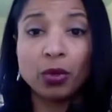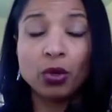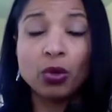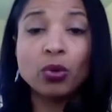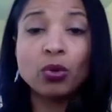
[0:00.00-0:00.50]

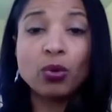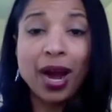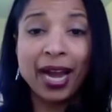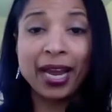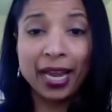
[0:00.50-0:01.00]
who
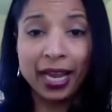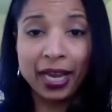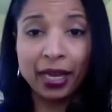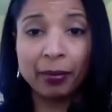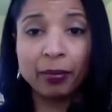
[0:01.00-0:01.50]
I
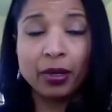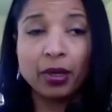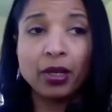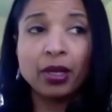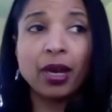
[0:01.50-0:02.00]
am,
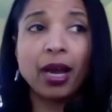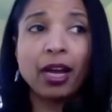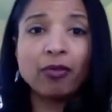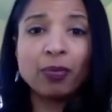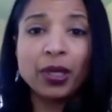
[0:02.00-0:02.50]

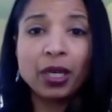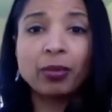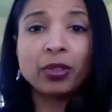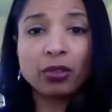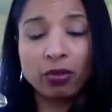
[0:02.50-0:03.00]
I've been
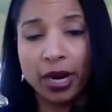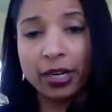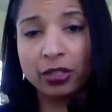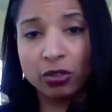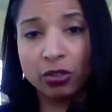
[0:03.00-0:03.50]
able to
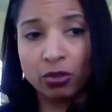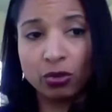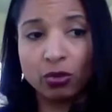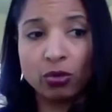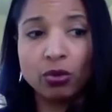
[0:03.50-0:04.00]
rise
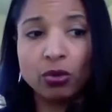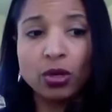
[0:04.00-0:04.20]
to